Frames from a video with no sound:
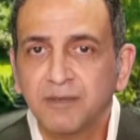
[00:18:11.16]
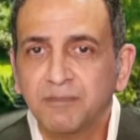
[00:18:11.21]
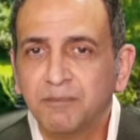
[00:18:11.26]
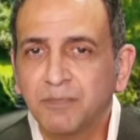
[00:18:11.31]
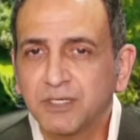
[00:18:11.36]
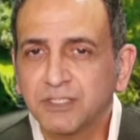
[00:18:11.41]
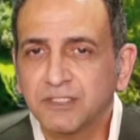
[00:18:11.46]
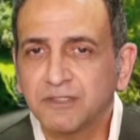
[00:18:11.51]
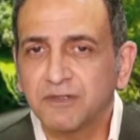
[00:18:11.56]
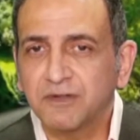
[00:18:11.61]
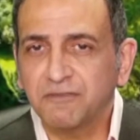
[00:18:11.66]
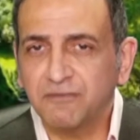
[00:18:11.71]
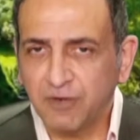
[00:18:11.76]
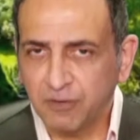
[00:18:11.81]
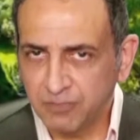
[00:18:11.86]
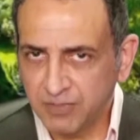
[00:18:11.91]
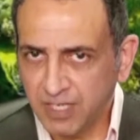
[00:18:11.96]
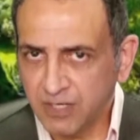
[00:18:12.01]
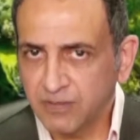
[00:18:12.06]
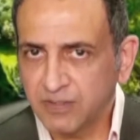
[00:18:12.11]
But
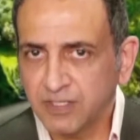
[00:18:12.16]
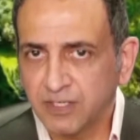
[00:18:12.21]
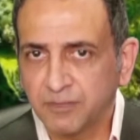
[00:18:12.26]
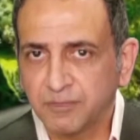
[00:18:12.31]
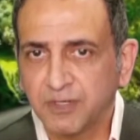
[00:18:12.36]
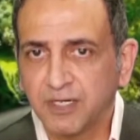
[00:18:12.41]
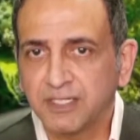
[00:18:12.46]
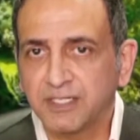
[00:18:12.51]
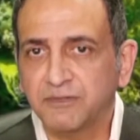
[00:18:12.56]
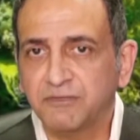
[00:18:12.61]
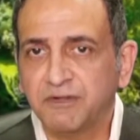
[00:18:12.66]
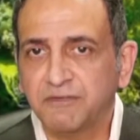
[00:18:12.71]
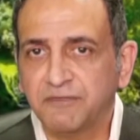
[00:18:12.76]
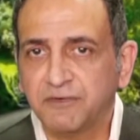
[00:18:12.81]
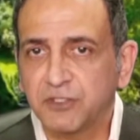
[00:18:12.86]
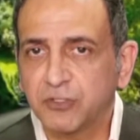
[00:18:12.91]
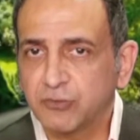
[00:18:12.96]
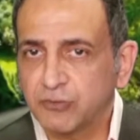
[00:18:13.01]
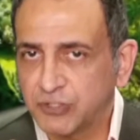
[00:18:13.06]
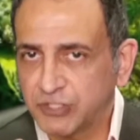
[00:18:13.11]
from now on, I'm going to
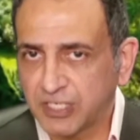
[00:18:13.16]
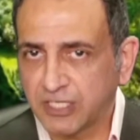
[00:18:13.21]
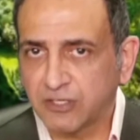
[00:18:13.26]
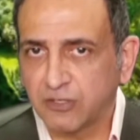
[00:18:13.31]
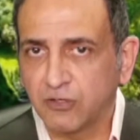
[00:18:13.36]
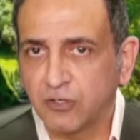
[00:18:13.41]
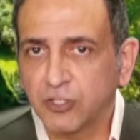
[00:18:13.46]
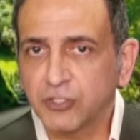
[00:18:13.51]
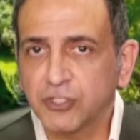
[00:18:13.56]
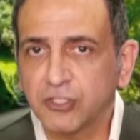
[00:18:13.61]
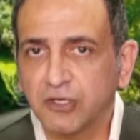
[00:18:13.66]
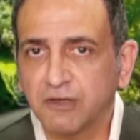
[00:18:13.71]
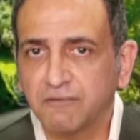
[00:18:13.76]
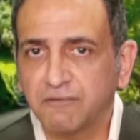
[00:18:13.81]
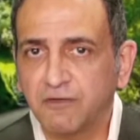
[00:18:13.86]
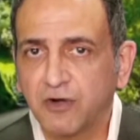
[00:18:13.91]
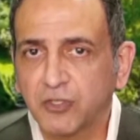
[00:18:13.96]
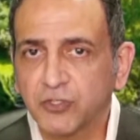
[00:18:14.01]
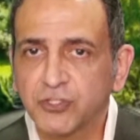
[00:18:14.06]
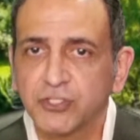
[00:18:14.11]
refer to psychological
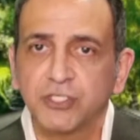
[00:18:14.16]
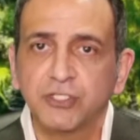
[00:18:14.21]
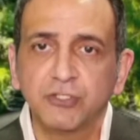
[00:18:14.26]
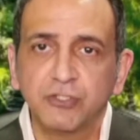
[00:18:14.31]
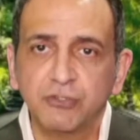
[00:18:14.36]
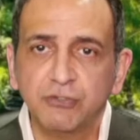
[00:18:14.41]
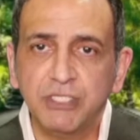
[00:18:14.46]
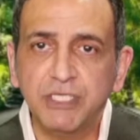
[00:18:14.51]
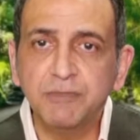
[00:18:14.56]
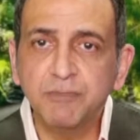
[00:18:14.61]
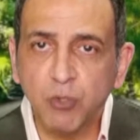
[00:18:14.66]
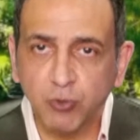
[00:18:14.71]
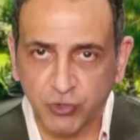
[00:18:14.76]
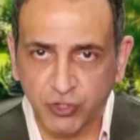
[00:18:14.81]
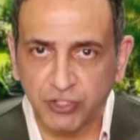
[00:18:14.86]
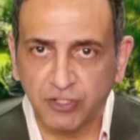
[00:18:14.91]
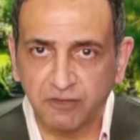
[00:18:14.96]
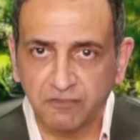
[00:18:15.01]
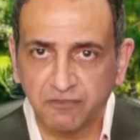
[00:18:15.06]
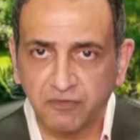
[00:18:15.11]
function to
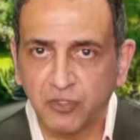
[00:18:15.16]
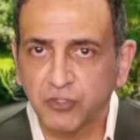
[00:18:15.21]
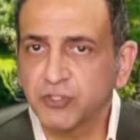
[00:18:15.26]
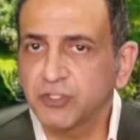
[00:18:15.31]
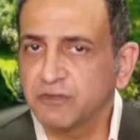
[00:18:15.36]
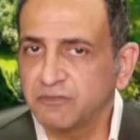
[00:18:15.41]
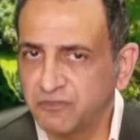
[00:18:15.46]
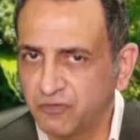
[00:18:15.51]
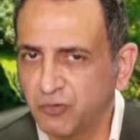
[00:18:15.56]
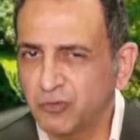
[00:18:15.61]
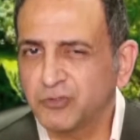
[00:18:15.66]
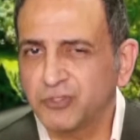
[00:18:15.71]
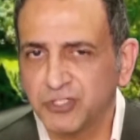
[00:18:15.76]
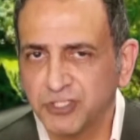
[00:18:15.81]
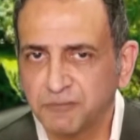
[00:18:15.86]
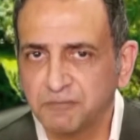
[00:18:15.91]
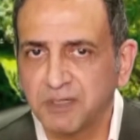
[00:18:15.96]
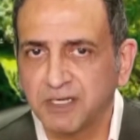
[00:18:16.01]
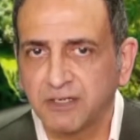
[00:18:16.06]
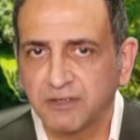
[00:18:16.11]
emotional function for
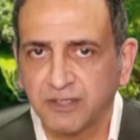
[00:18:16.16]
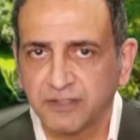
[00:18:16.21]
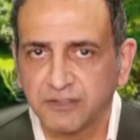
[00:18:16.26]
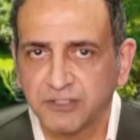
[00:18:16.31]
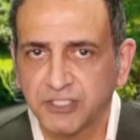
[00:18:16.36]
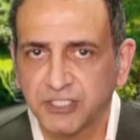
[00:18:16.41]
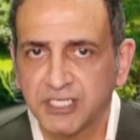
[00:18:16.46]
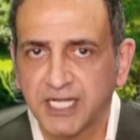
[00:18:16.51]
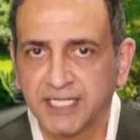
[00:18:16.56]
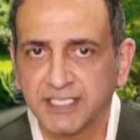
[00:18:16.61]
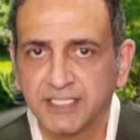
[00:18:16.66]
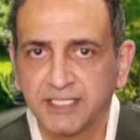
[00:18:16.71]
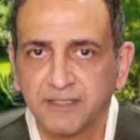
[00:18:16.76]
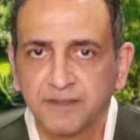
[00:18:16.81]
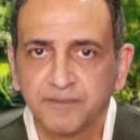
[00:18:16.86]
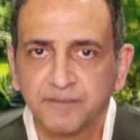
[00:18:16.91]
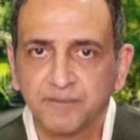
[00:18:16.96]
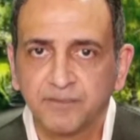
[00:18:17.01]
just better understanding.